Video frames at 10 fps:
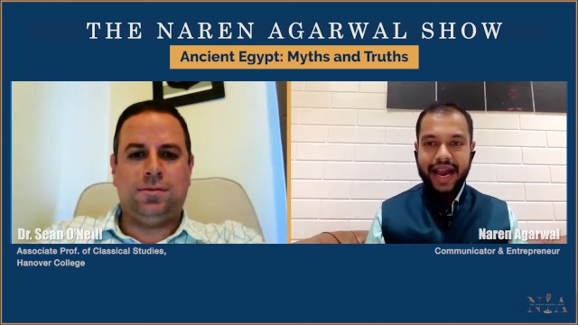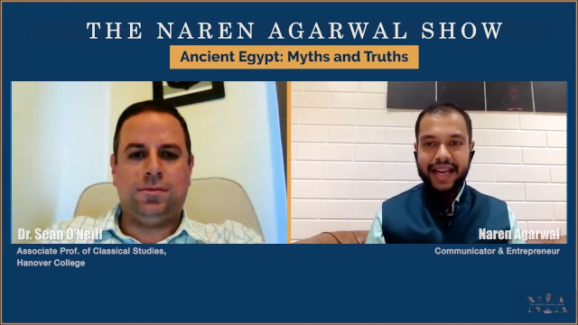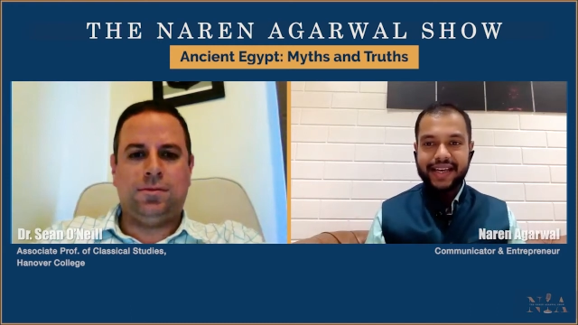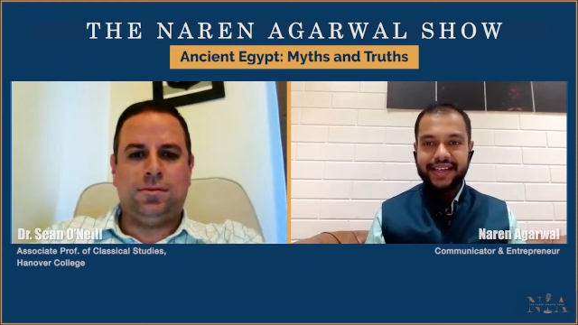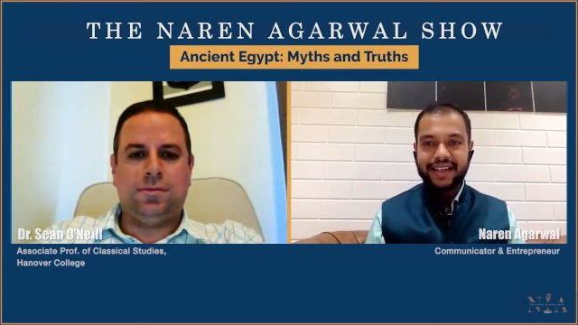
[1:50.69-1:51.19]

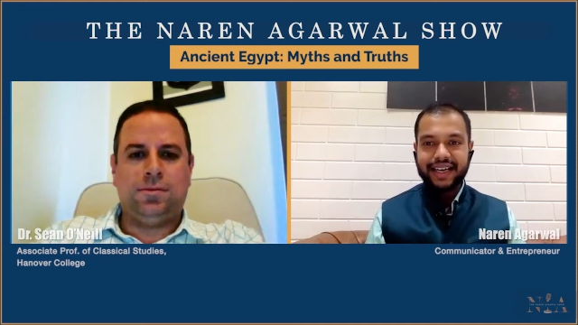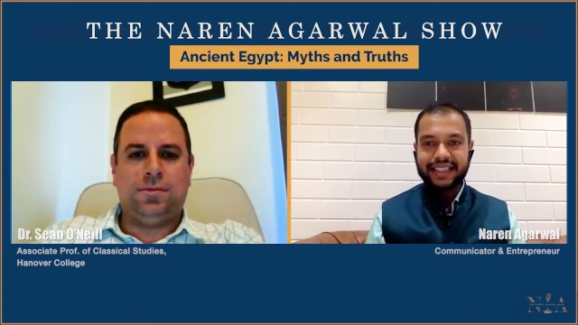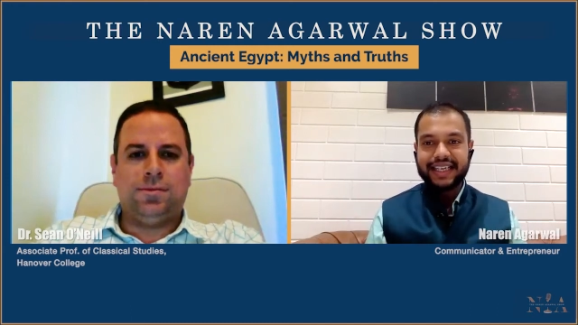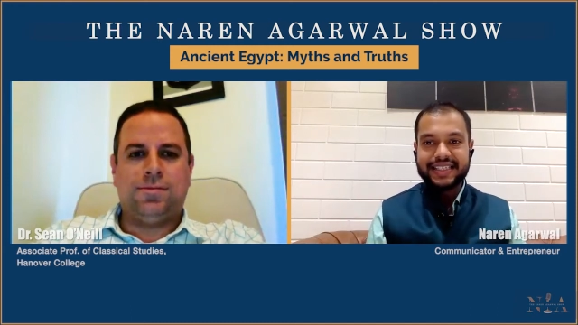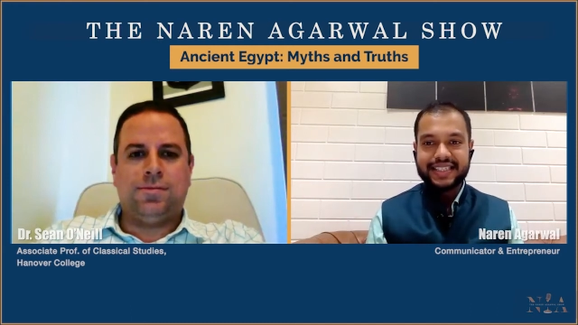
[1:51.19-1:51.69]
Speaker 1: And I
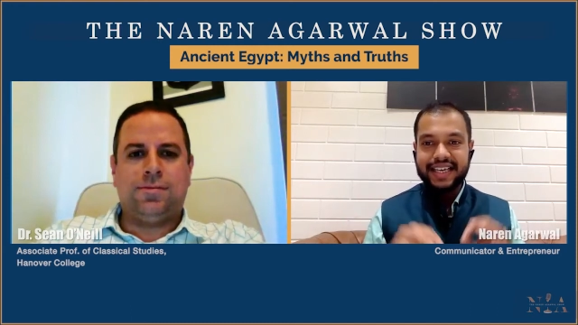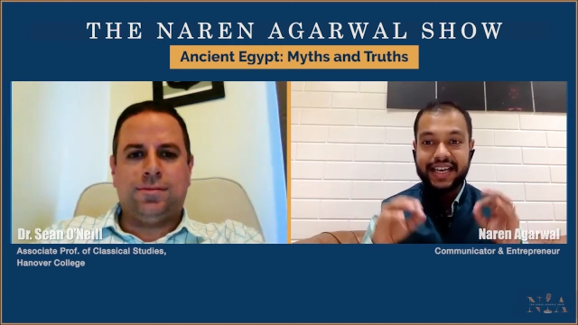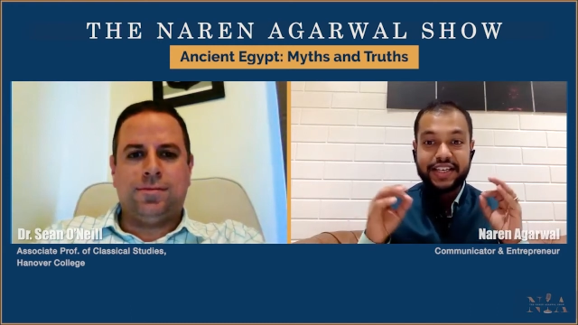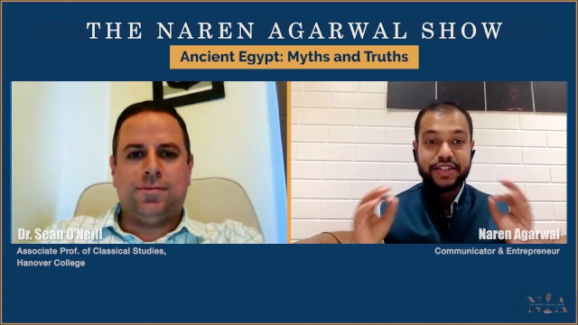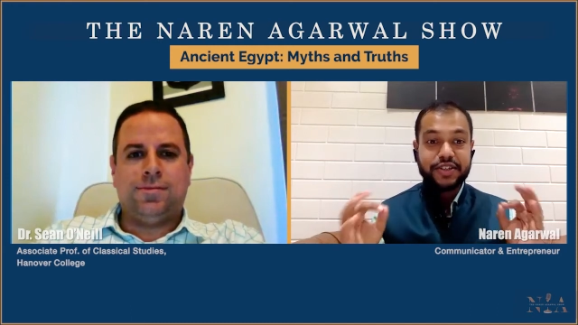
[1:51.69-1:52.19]
think it's
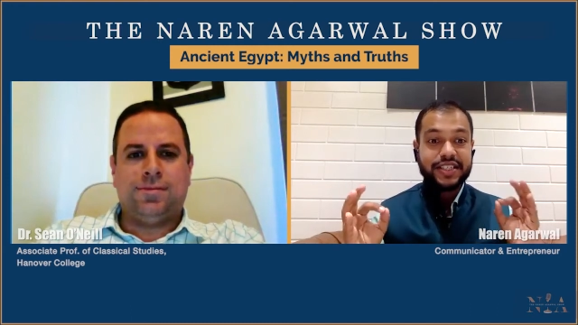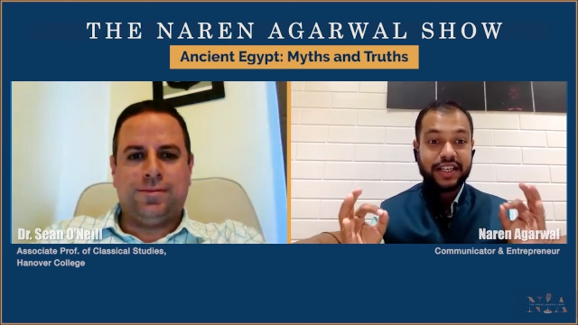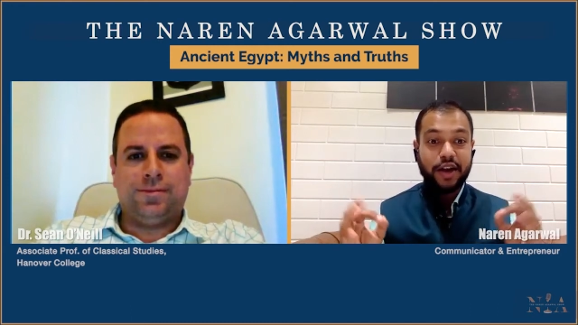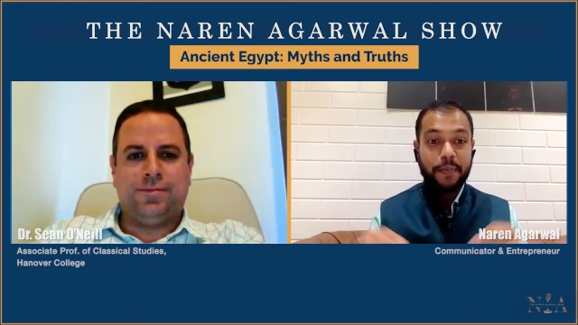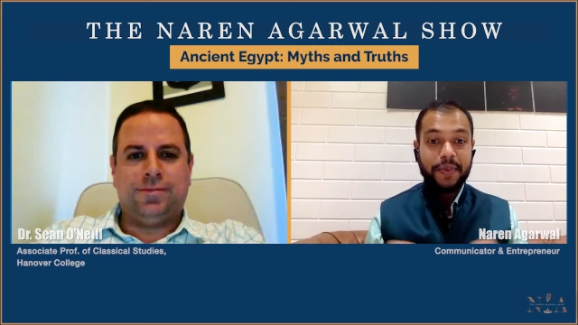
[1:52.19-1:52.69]
an
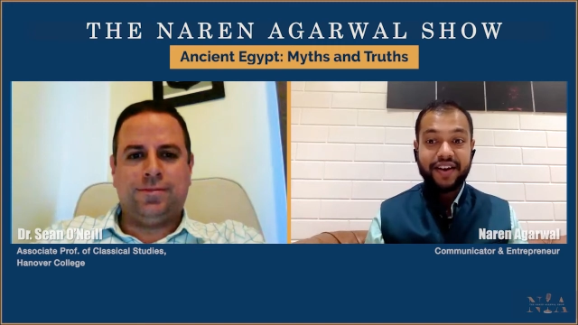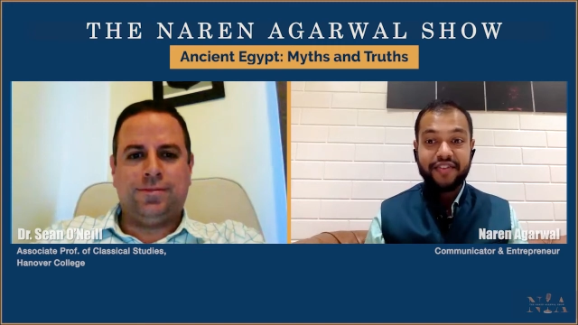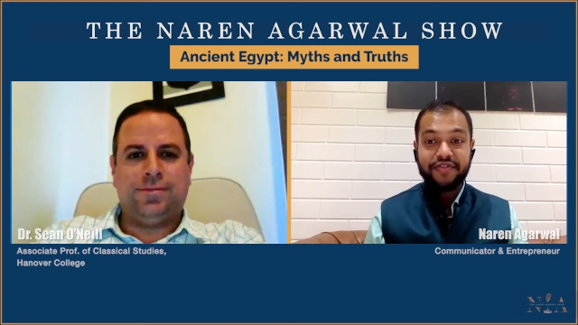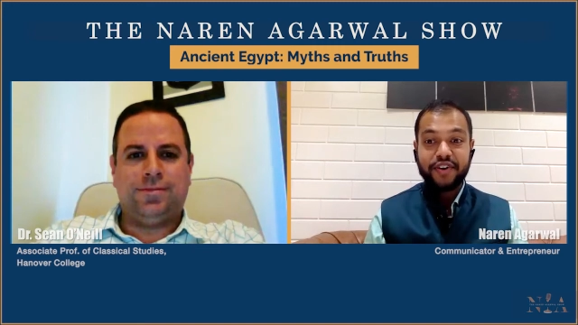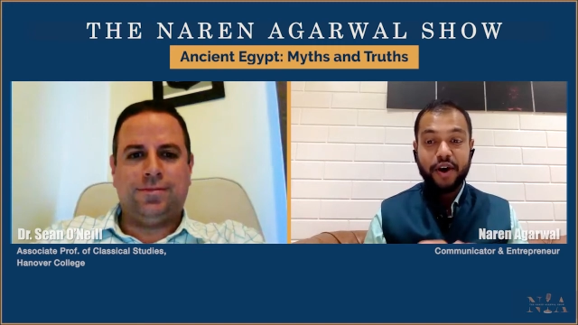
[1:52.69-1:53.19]
interesting topic
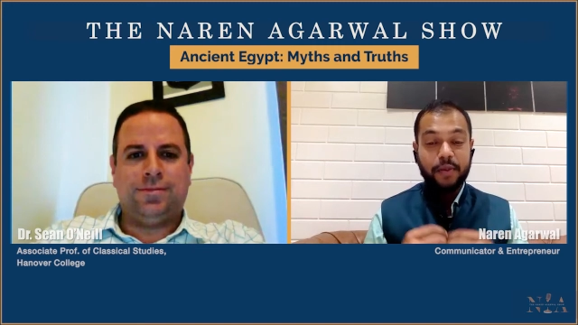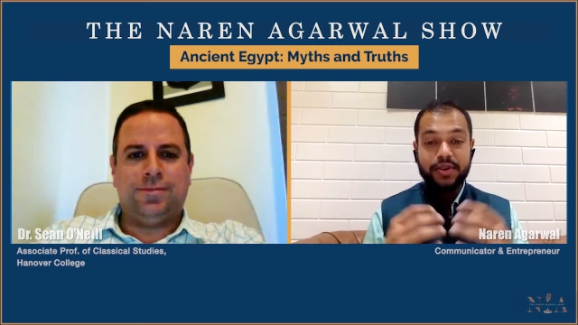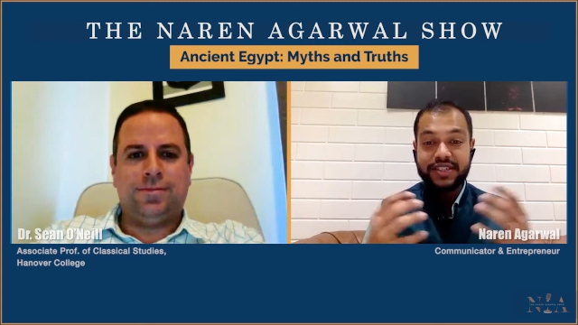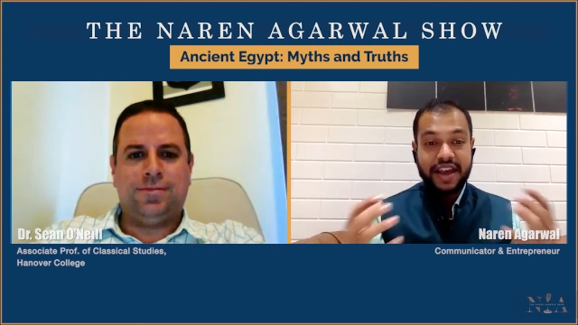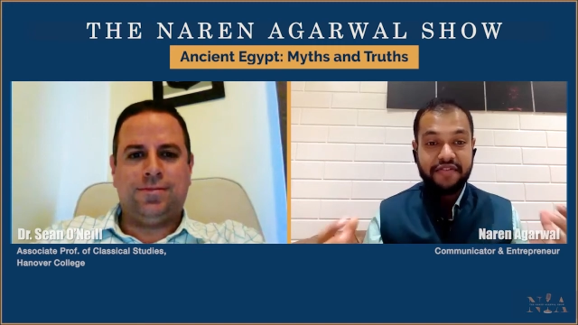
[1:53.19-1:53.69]
for
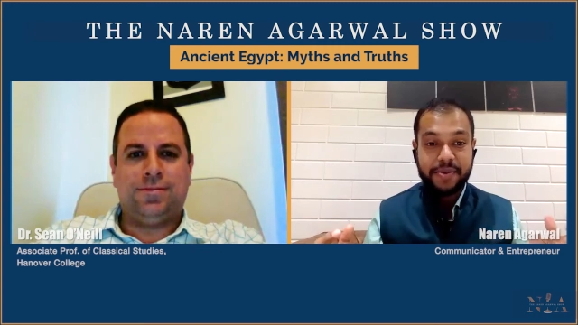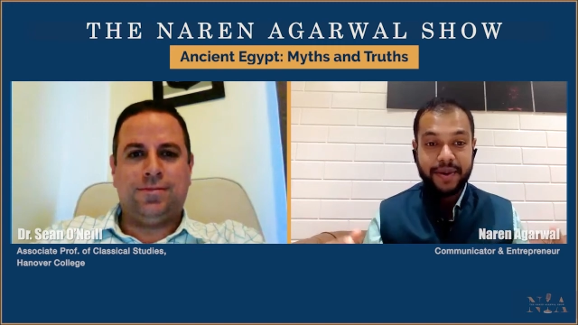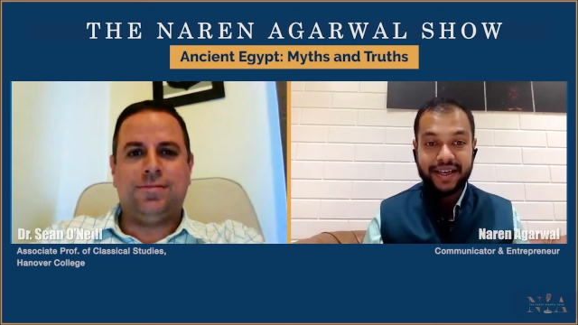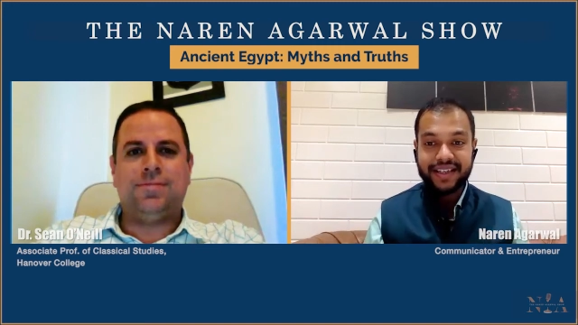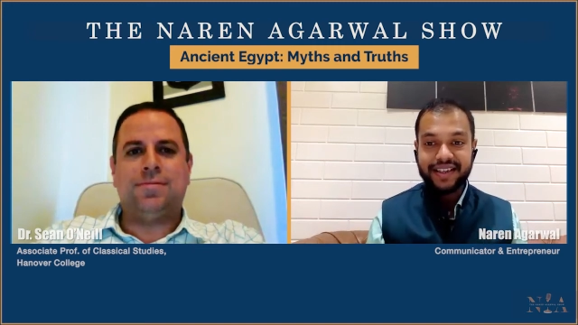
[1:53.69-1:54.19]
almost
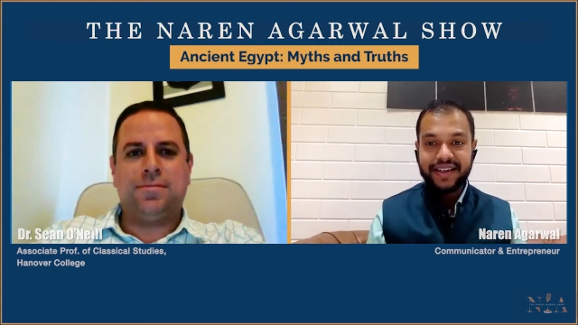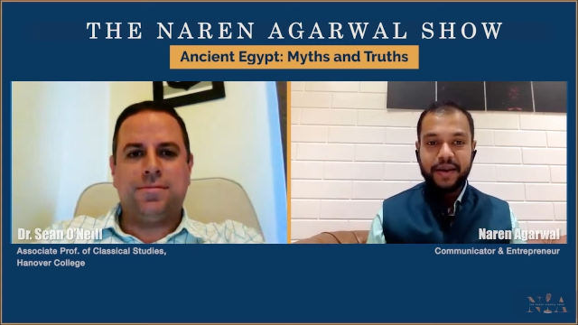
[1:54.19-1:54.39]
everybody